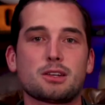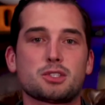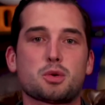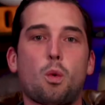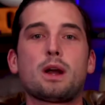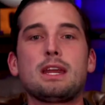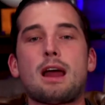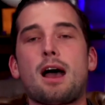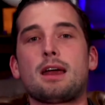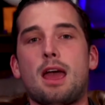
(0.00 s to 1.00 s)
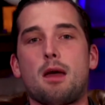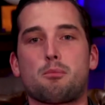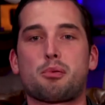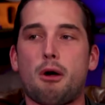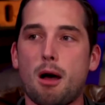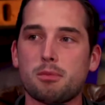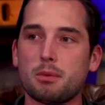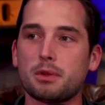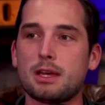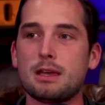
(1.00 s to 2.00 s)
29, and
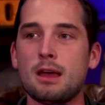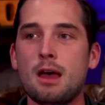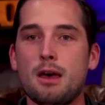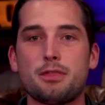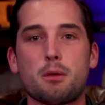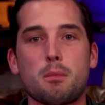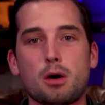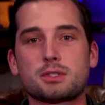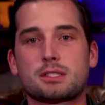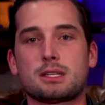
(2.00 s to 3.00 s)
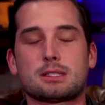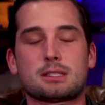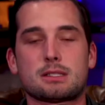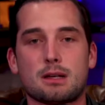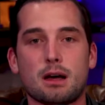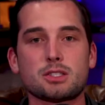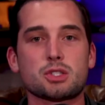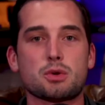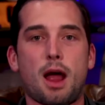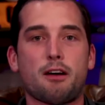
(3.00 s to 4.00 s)
probably the most
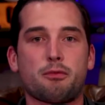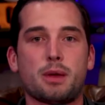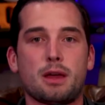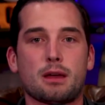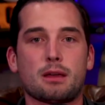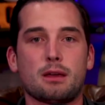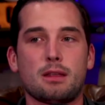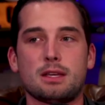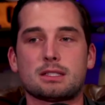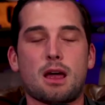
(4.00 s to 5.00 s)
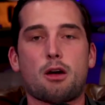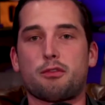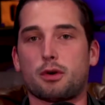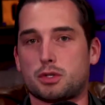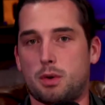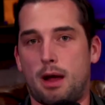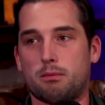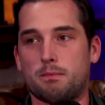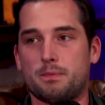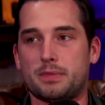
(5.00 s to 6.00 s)
discussed draft pick in the entire first
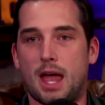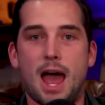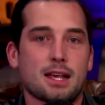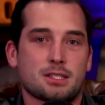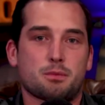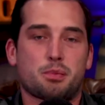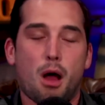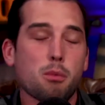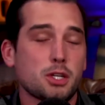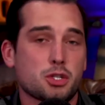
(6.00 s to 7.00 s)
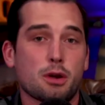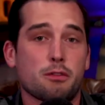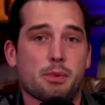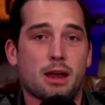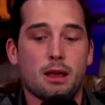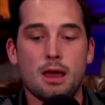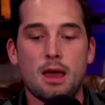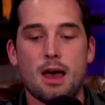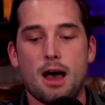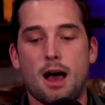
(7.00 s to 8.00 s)
round, as it probably should have been.
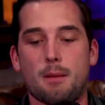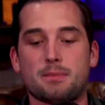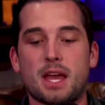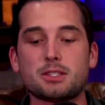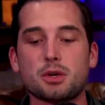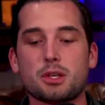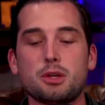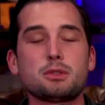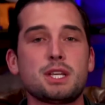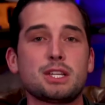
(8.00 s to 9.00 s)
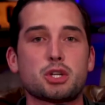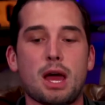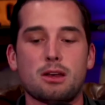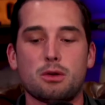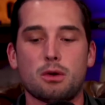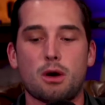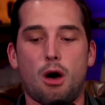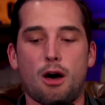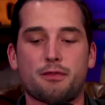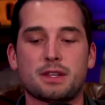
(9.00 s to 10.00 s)
They took UT-Chattanooga
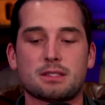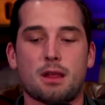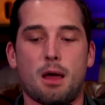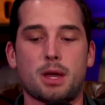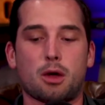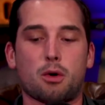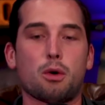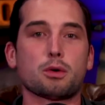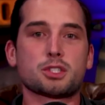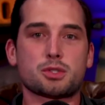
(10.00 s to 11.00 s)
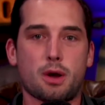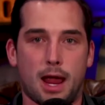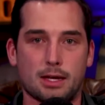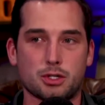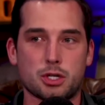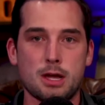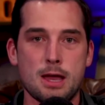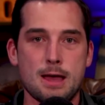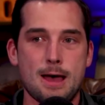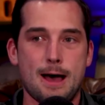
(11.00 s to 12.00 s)
offensive lineman Cole Strange.
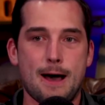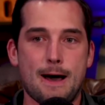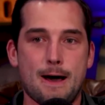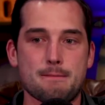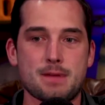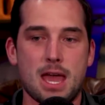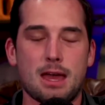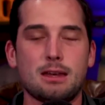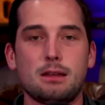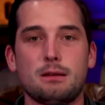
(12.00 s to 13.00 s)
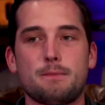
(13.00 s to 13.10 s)
And